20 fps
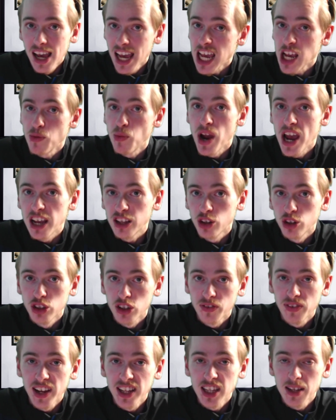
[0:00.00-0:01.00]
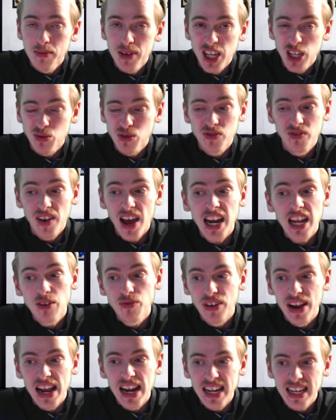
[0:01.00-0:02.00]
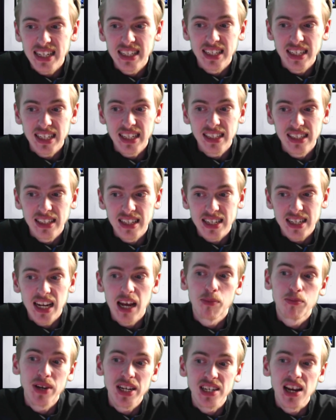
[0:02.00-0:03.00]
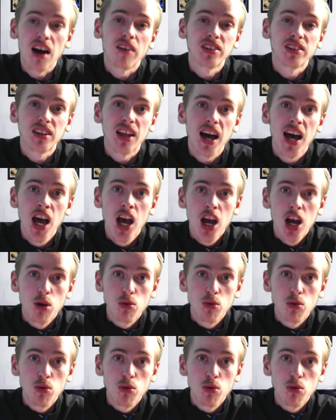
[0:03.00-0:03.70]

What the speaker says: he worked on defending, because we very rarely conceded a set piece after that.